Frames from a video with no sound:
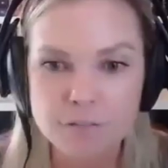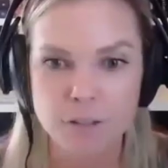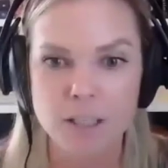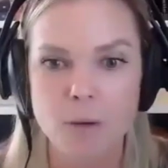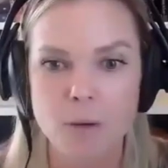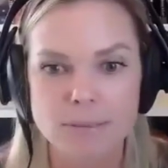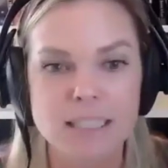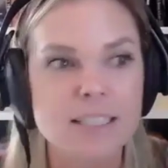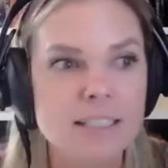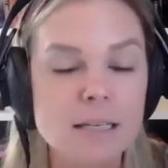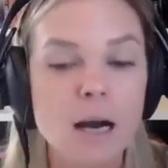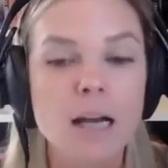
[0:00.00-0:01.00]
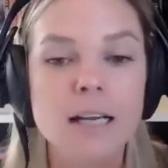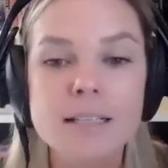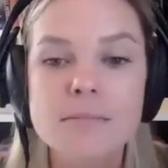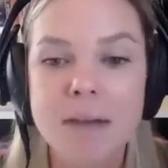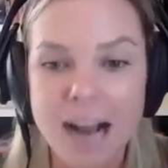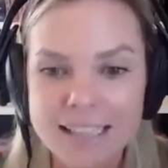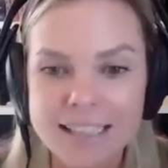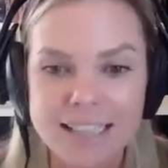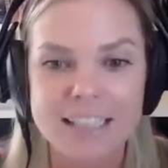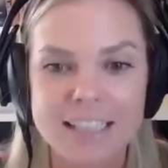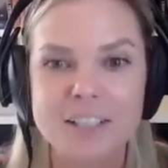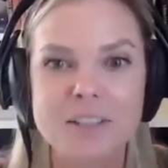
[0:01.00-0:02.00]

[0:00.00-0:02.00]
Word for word: to free the moms it is it is my like